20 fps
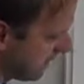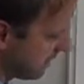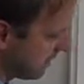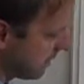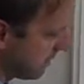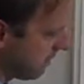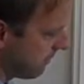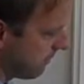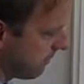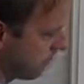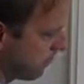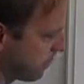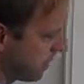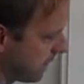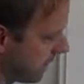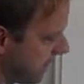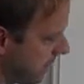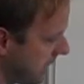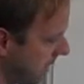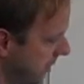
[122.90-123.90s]
and got
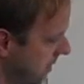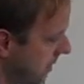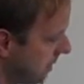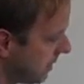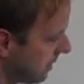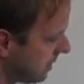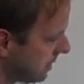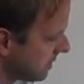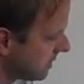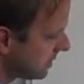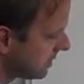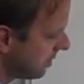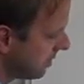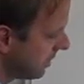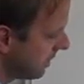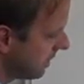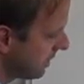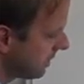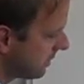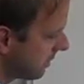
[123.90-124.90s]
48. So we
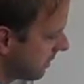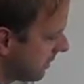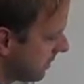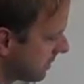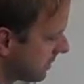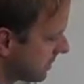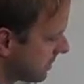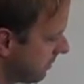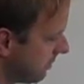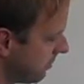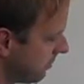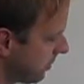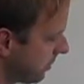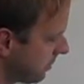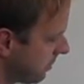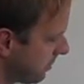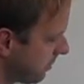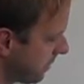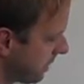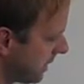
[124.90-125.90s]
need to also
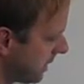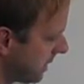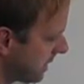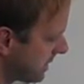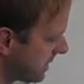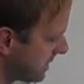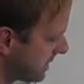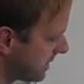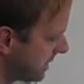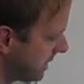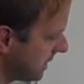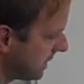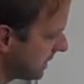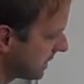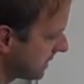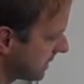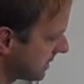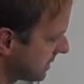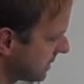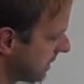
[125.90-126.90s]
multiply
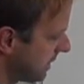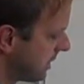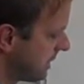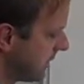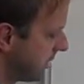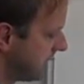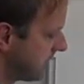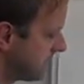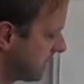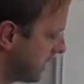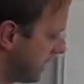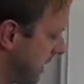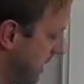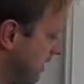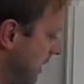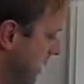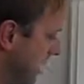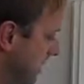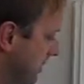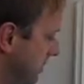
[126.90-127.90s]
6
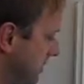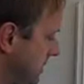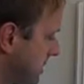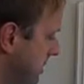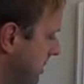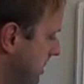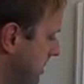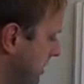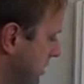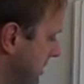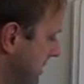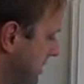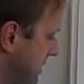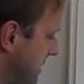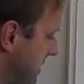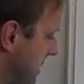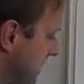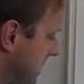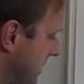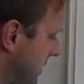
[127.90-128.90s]
times
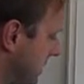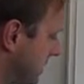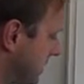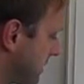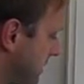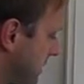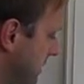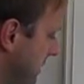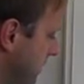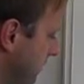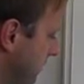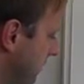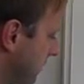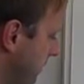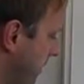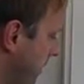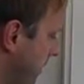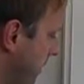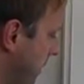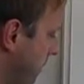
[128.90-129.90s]
6,
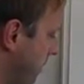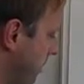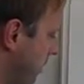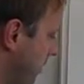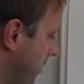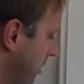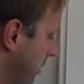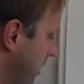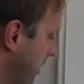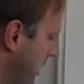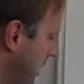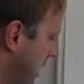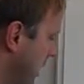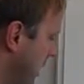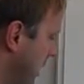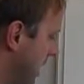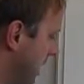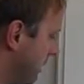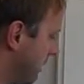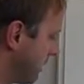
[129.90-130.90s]
or the
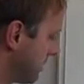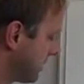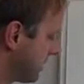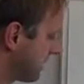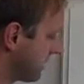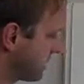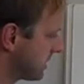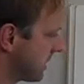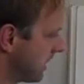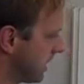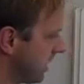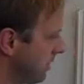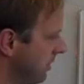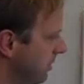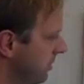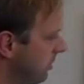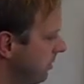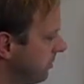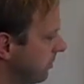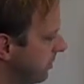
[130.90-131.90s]
opposite side
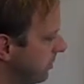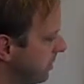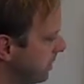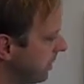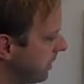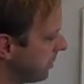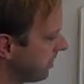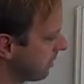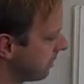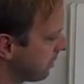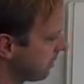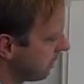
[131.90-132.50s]
numerator.